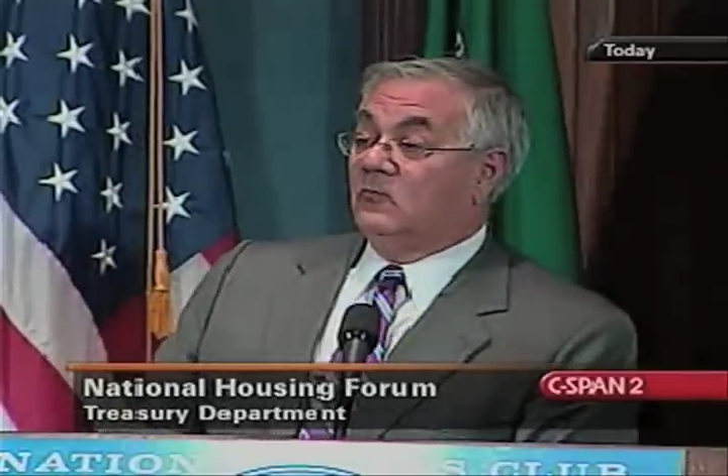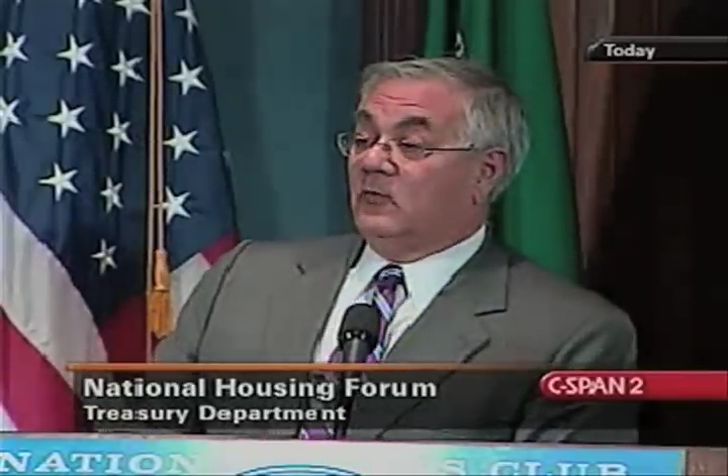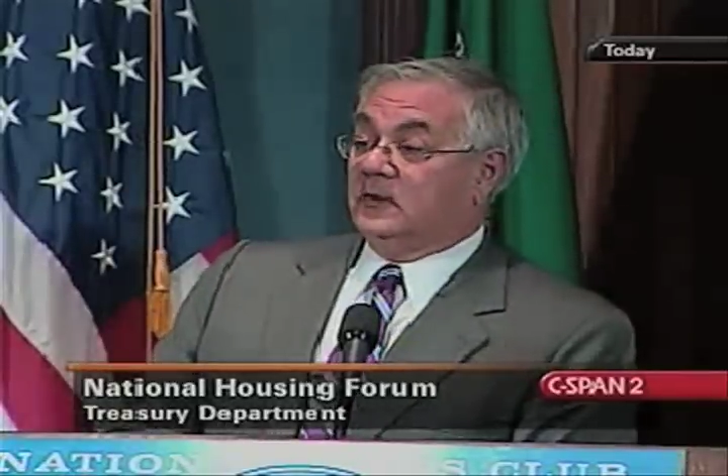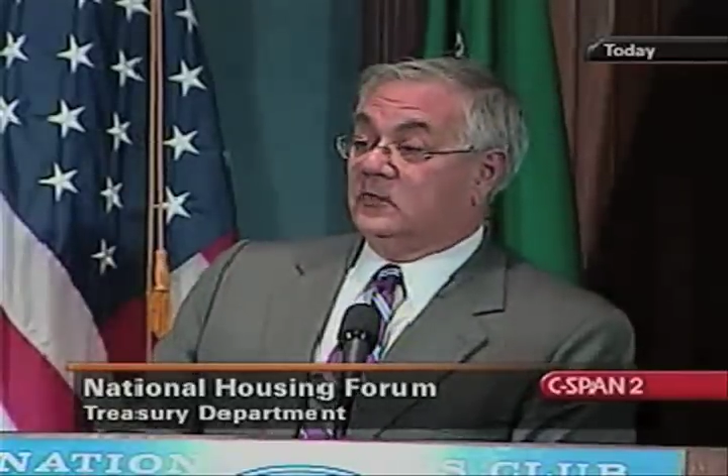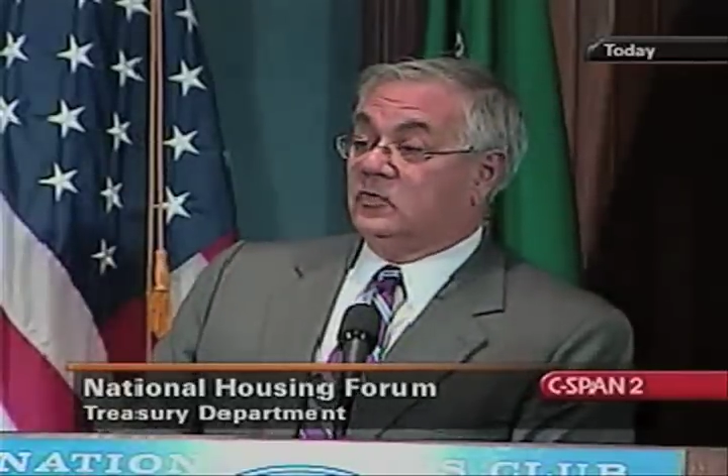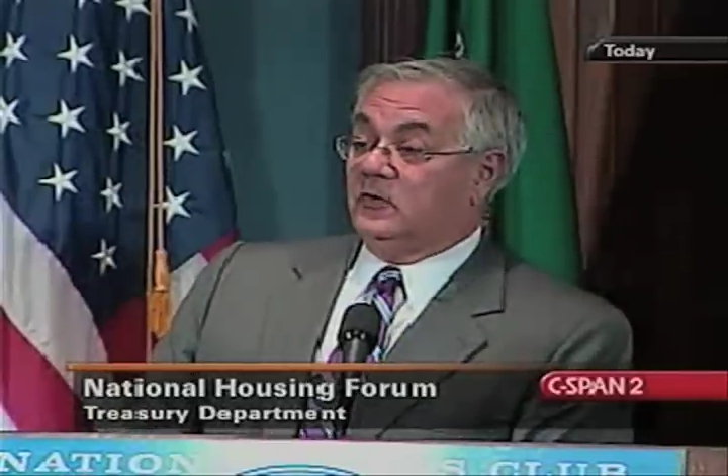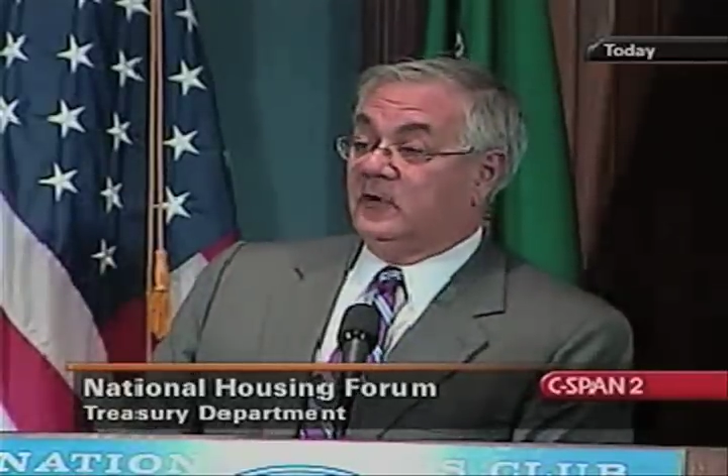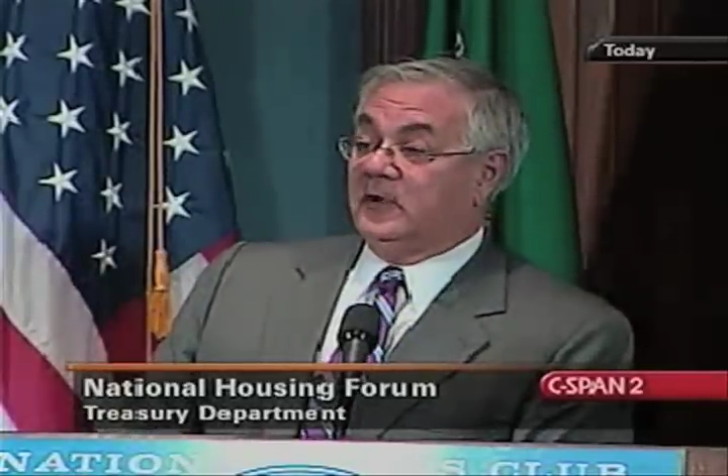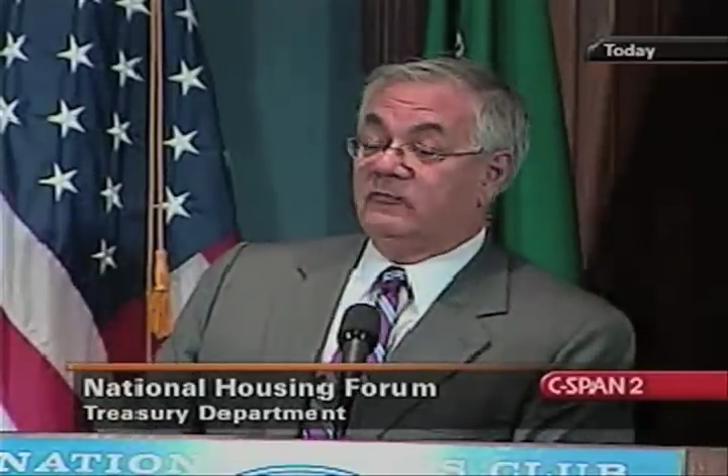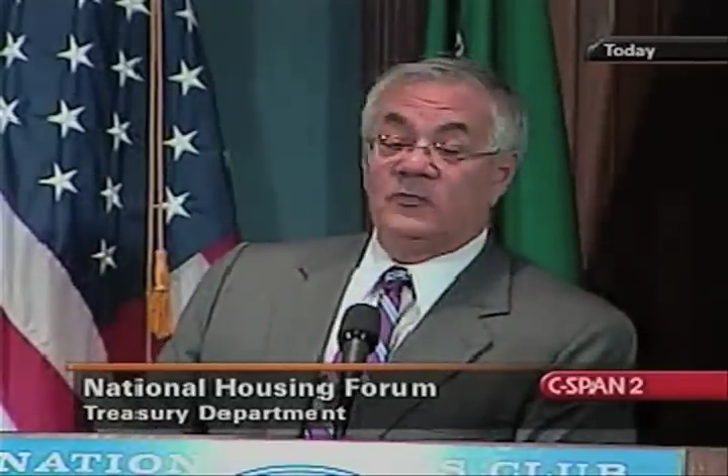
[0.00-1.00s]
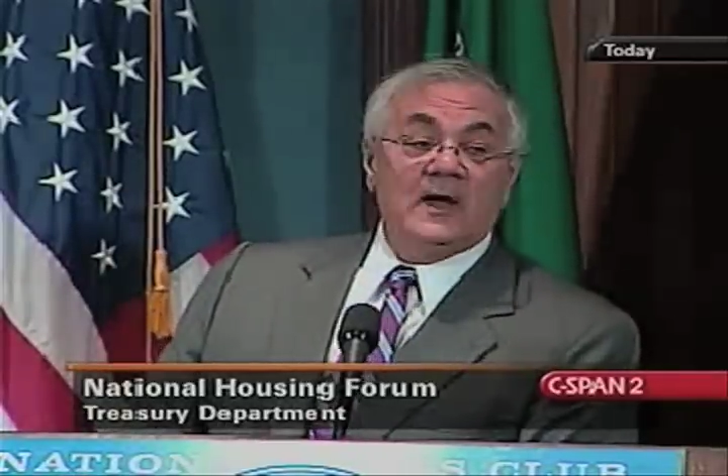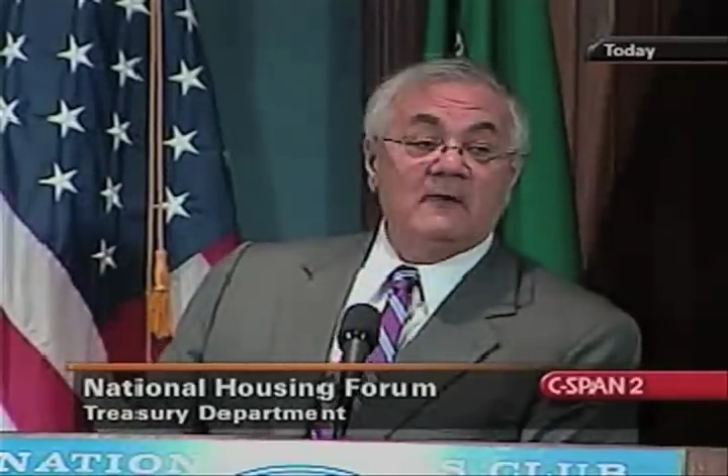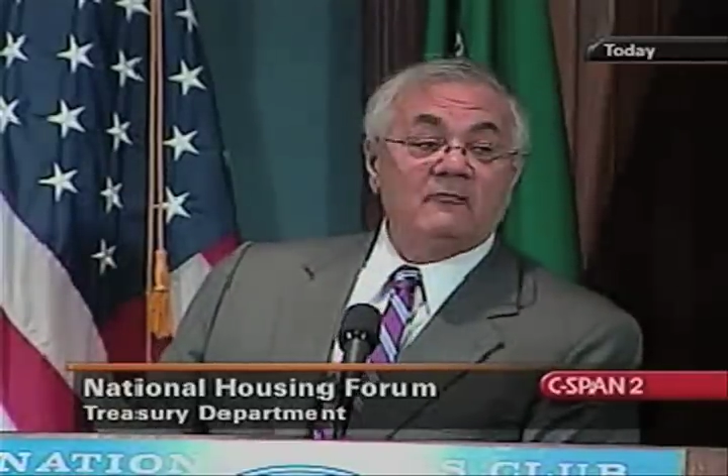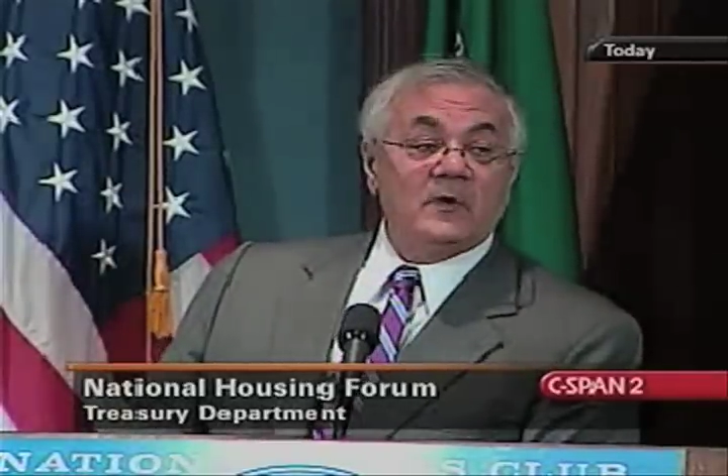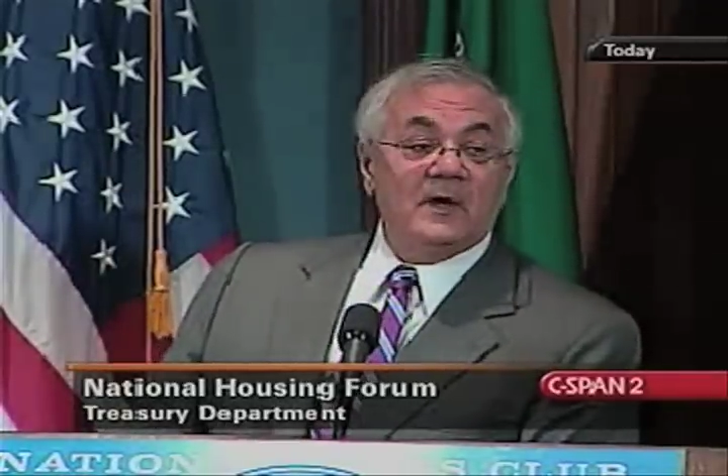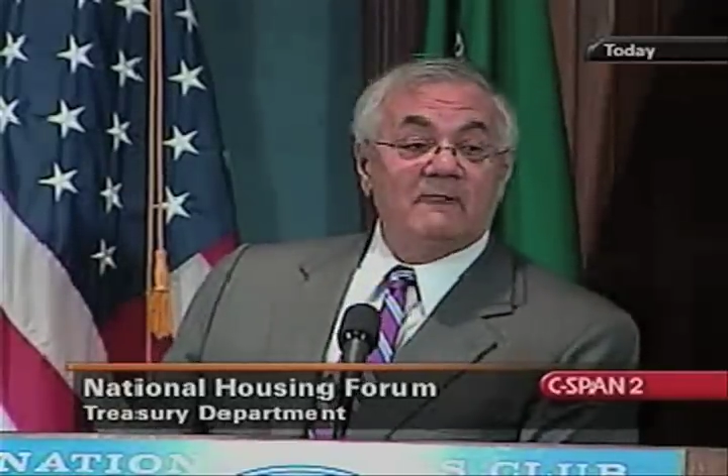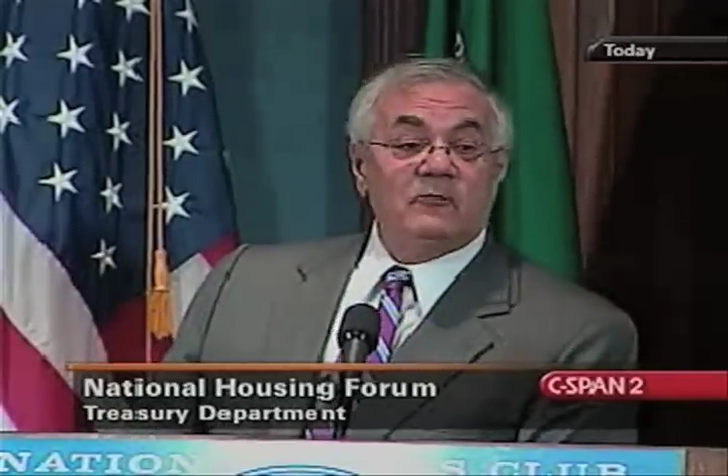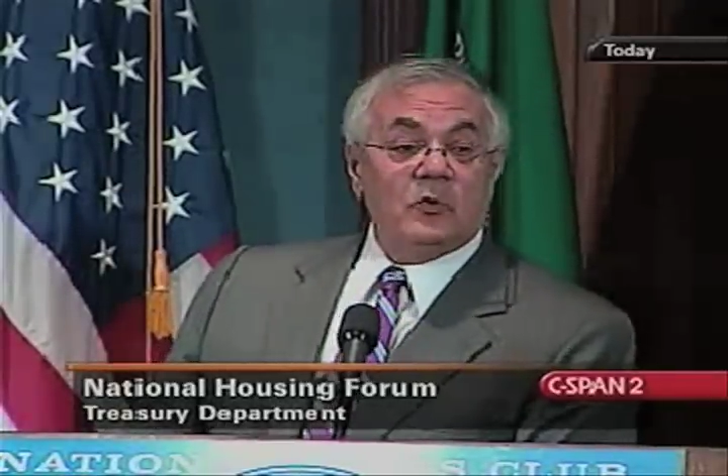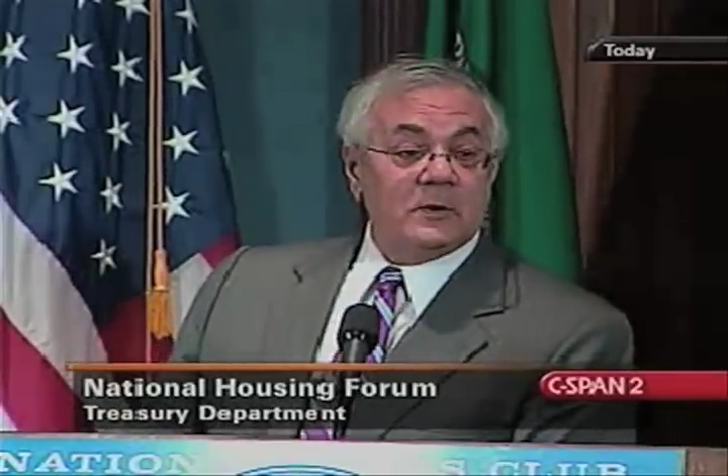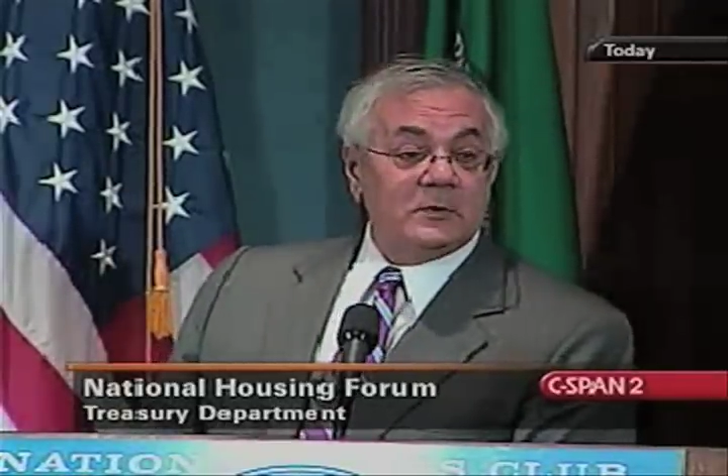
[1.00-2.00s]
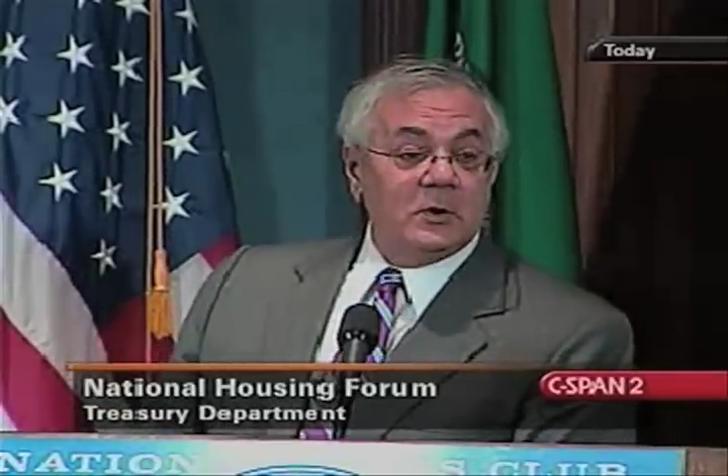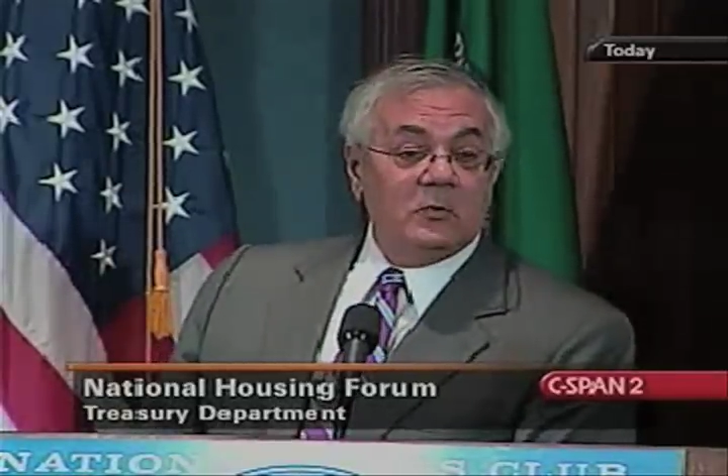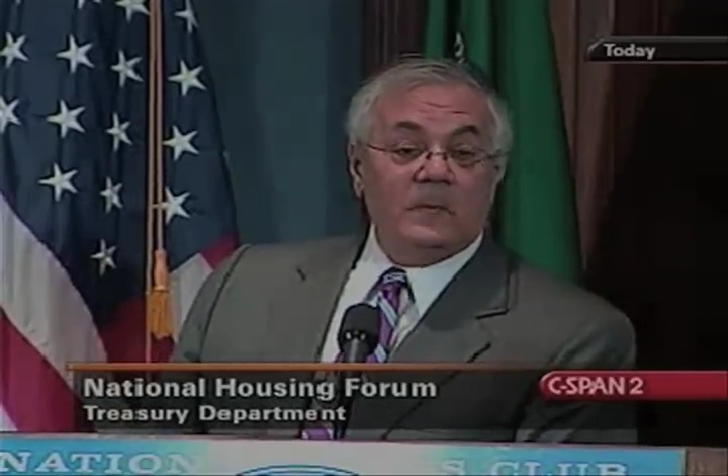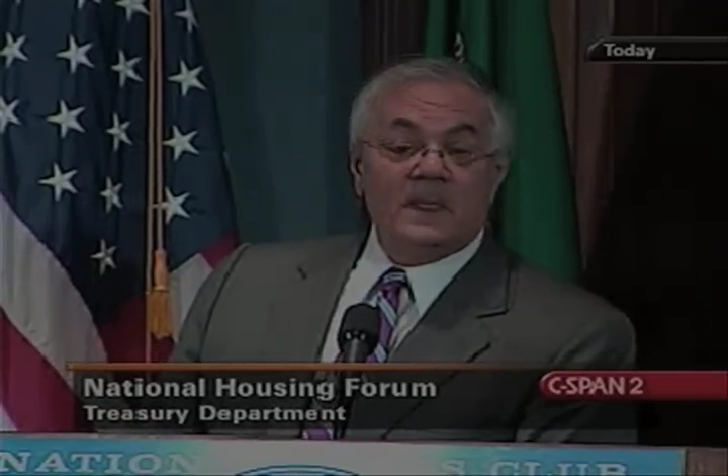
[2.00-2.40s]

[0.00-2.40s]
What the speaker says: regulatory relief, and we have more to do.